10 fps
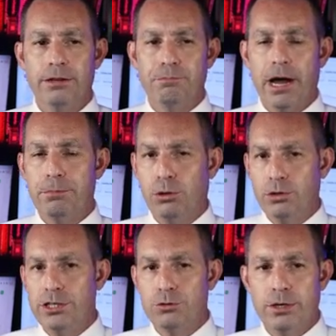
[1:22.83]
By
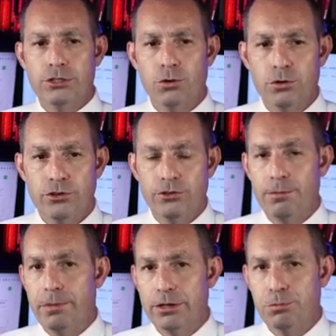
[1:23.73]
pooling resources
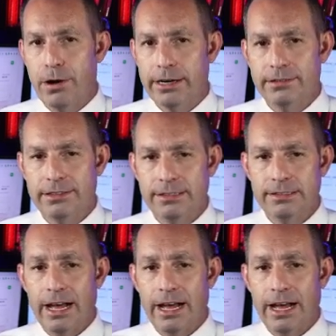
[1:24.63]
and best practices,